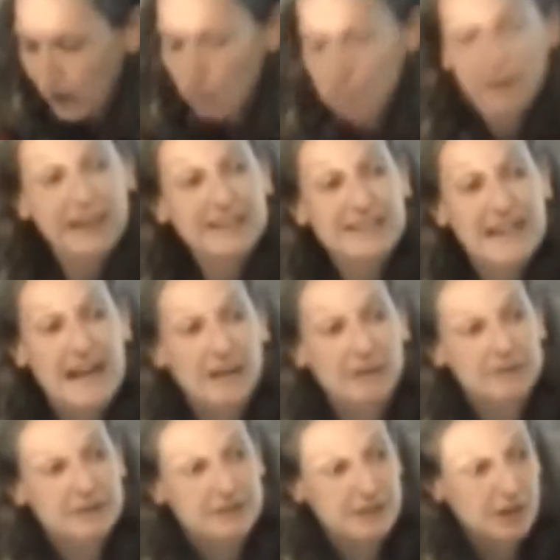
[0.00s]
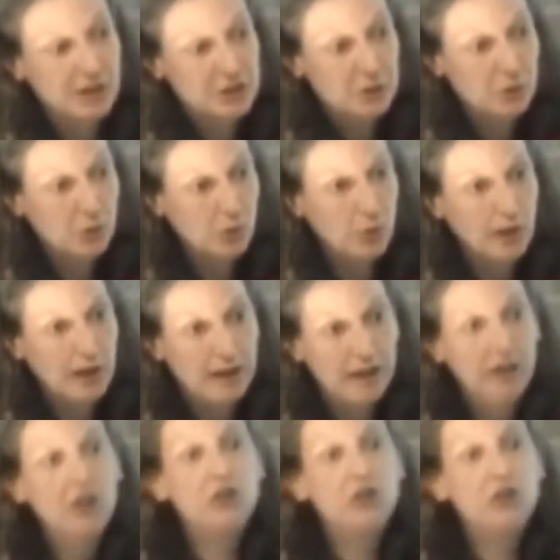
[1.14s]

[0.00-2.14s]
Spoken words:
Bigger towns had started to acquire